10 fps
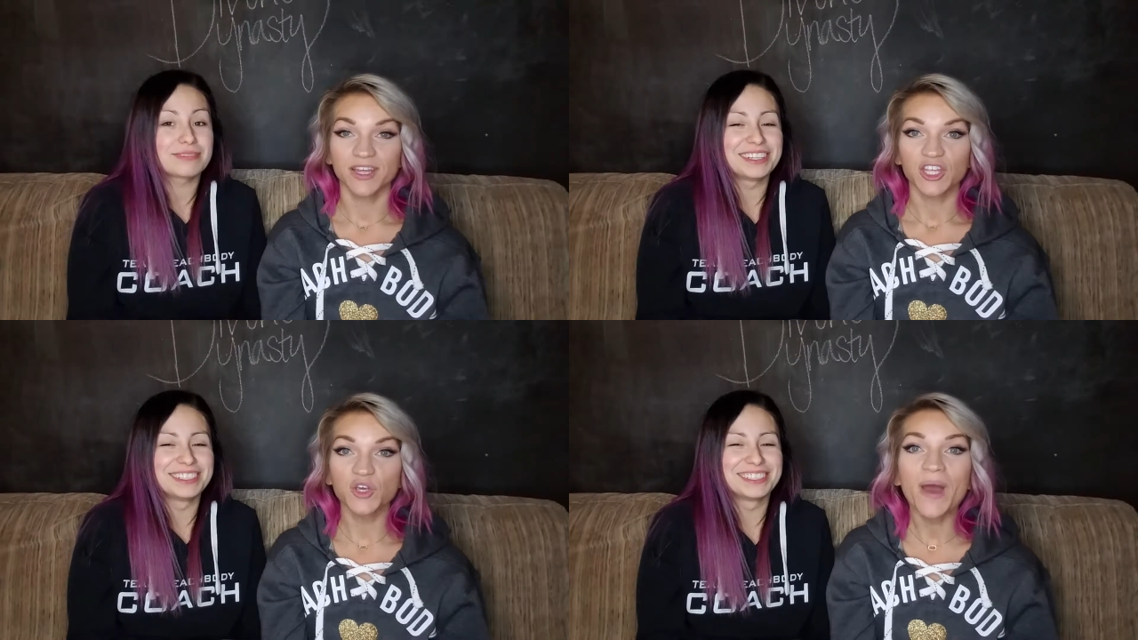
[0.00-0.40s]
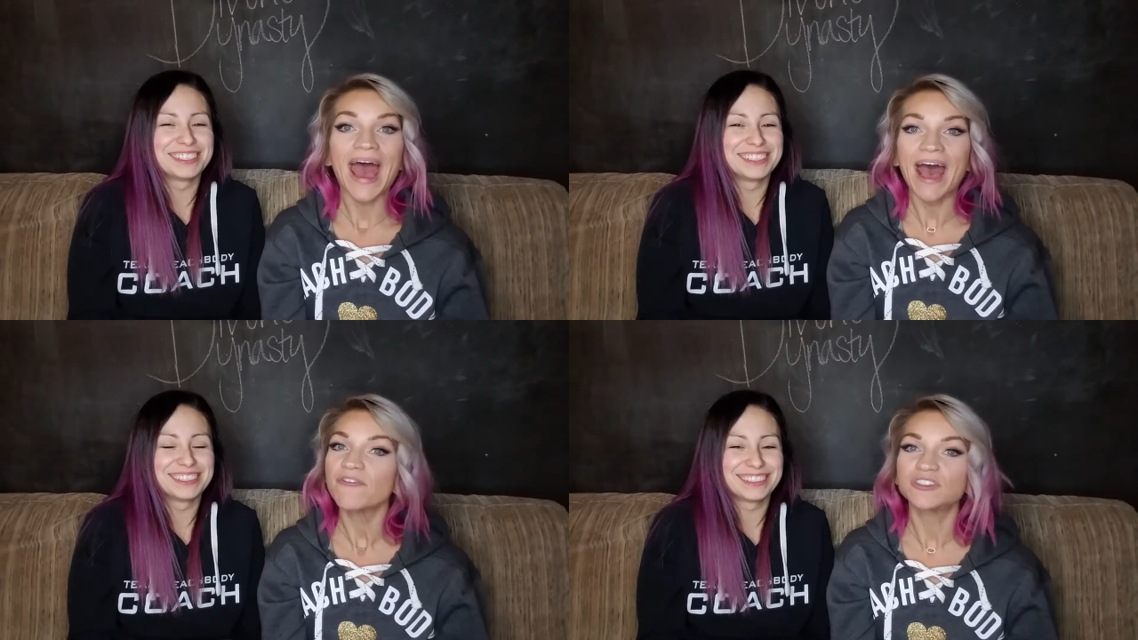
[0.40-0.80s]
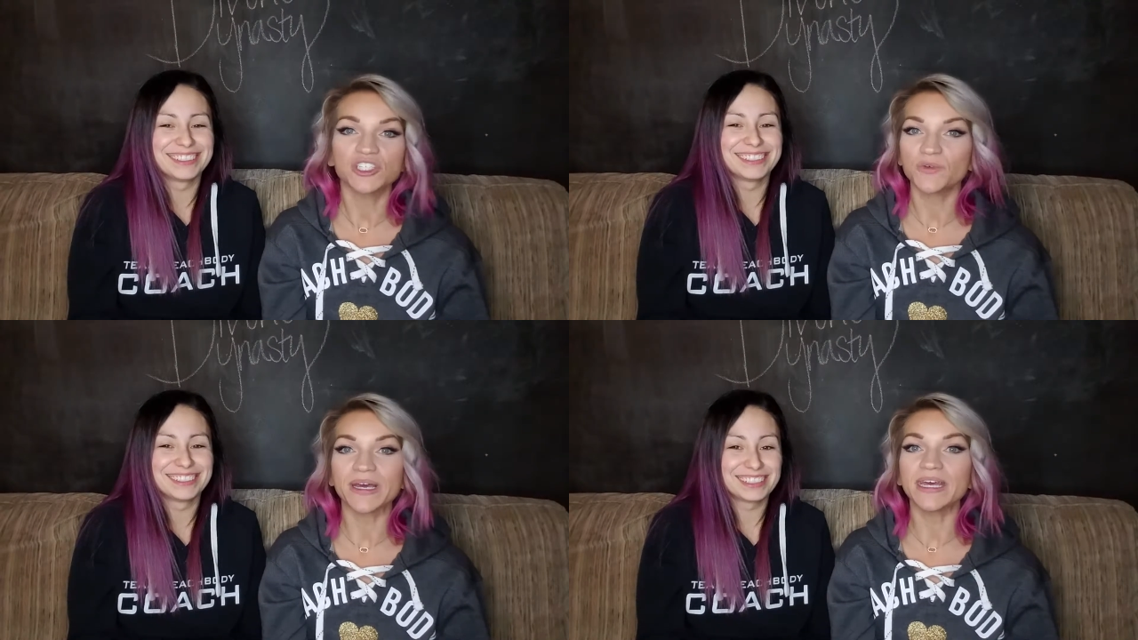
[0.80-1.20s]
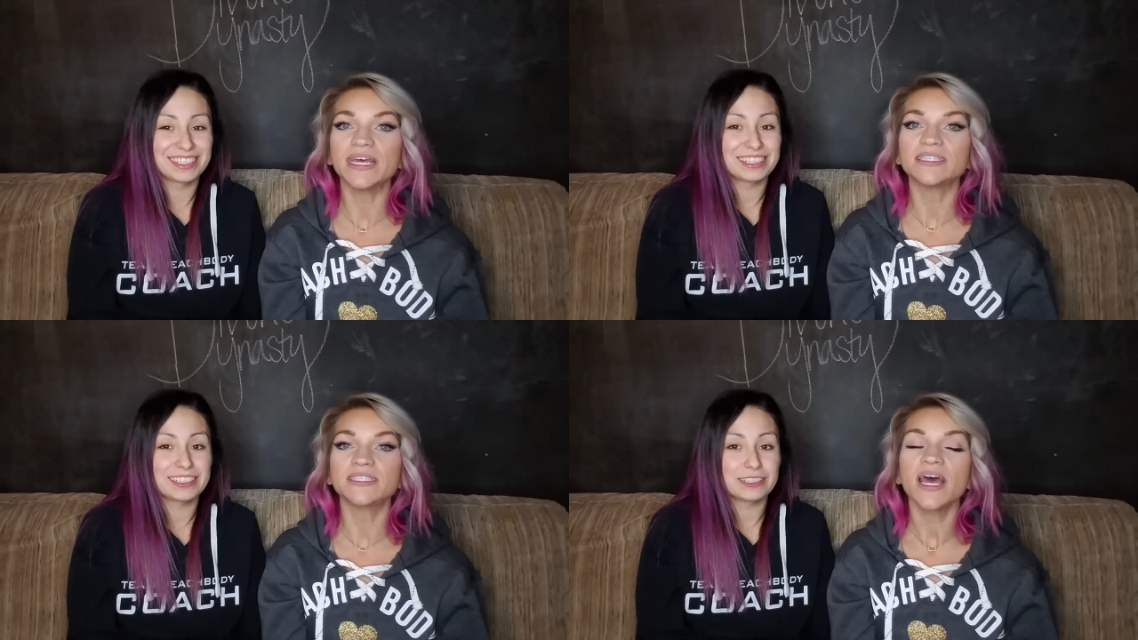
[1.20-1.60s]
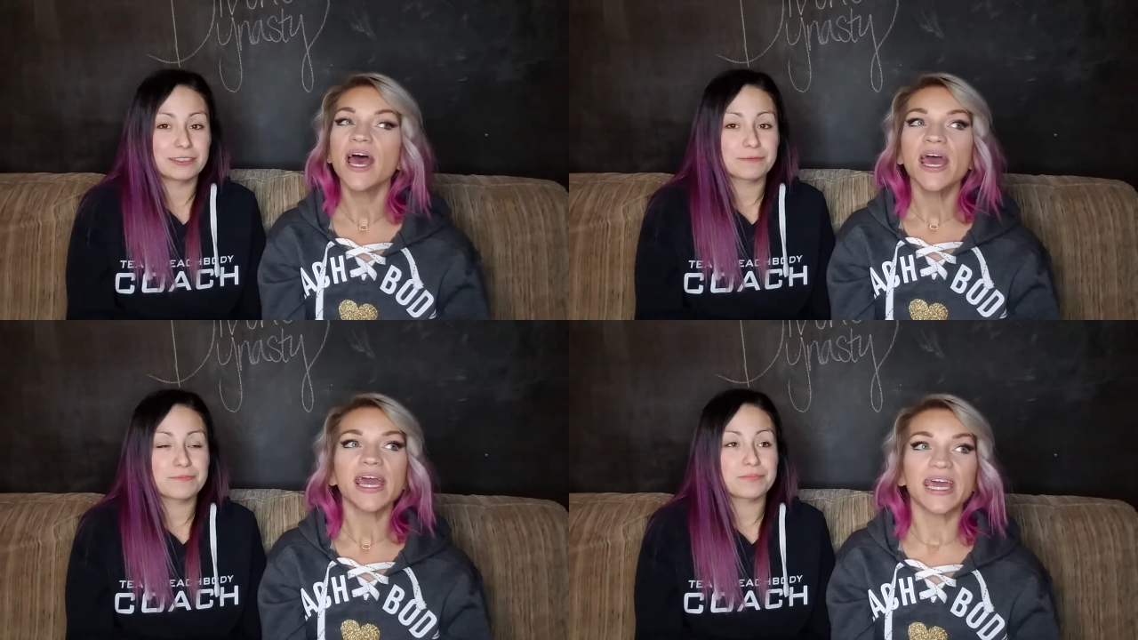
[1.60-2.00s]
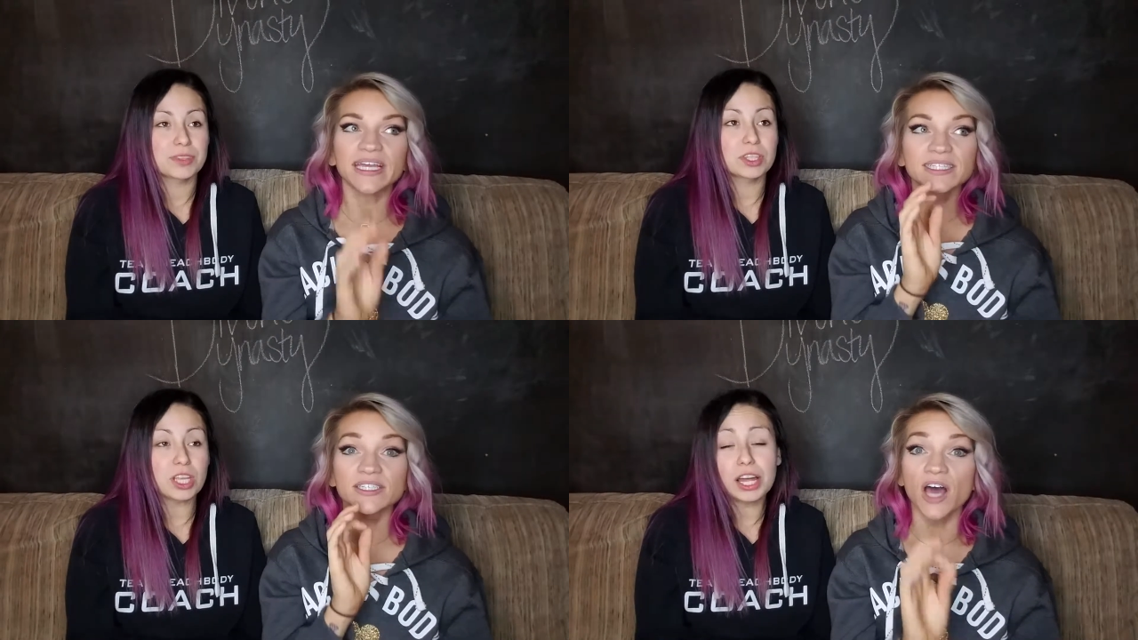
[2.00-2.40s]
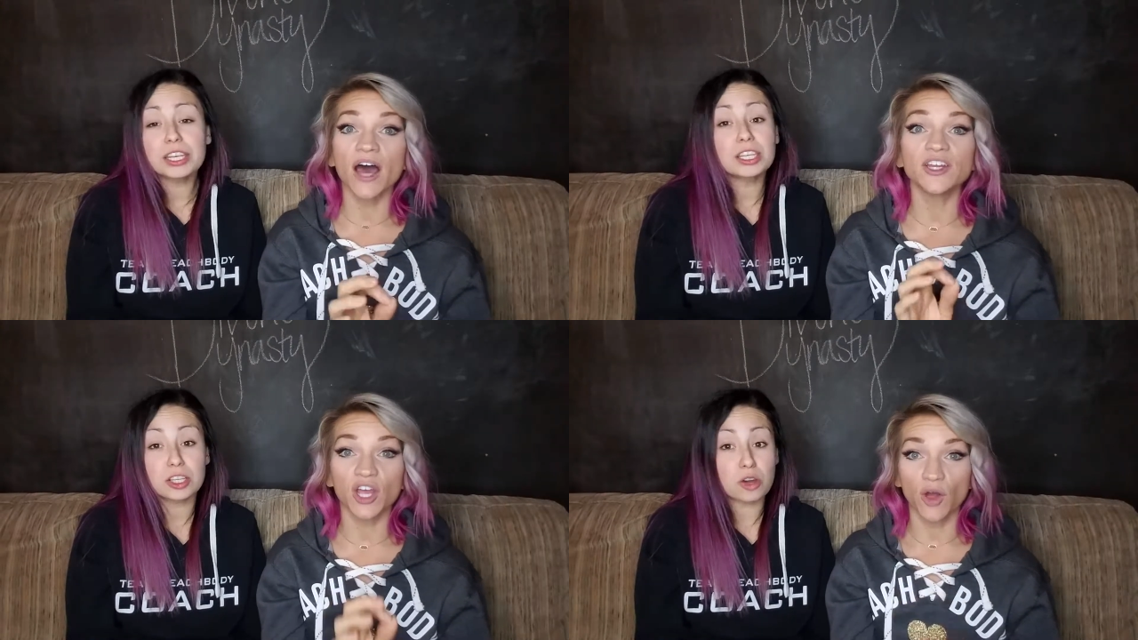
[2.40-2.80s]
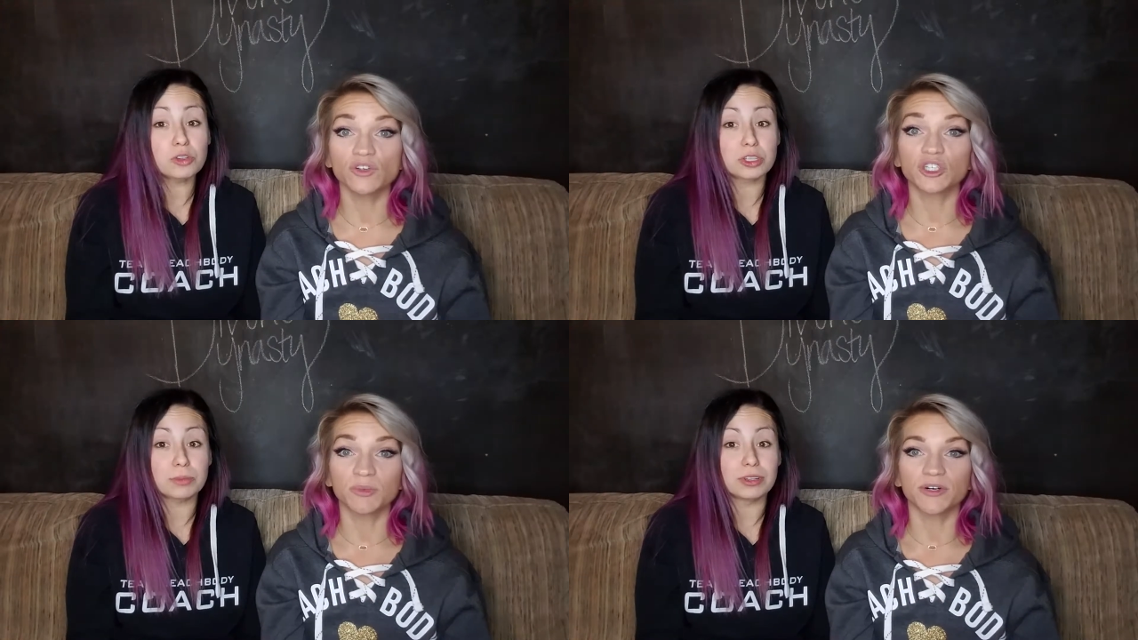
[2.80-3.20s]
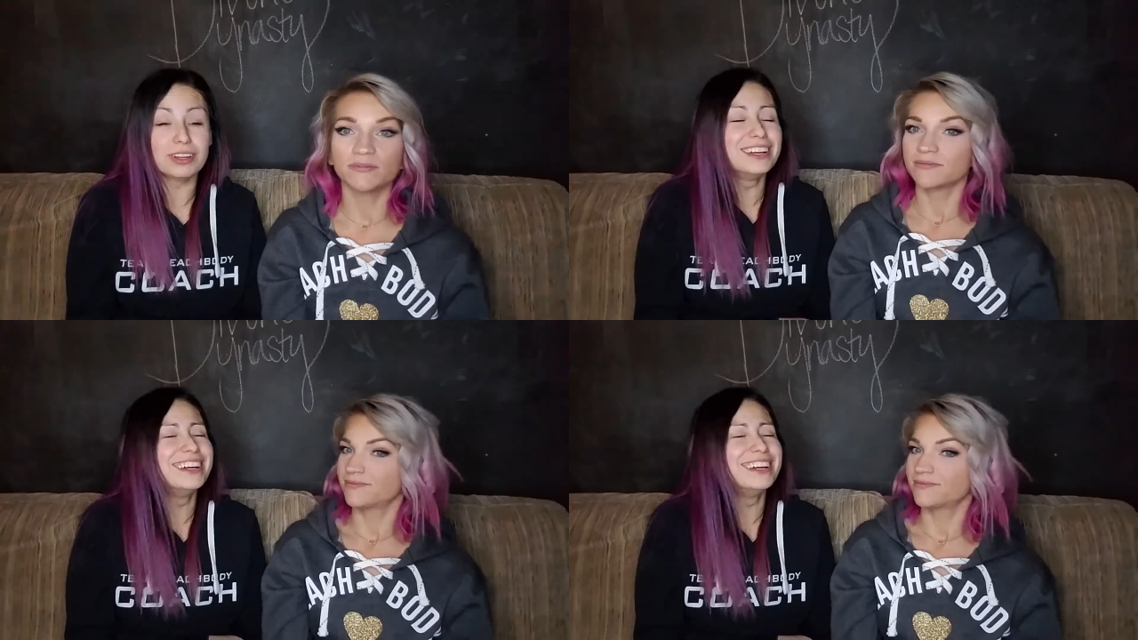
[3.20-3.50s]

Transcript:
Speaker 1: you have to do it. It's it's non-negotiable.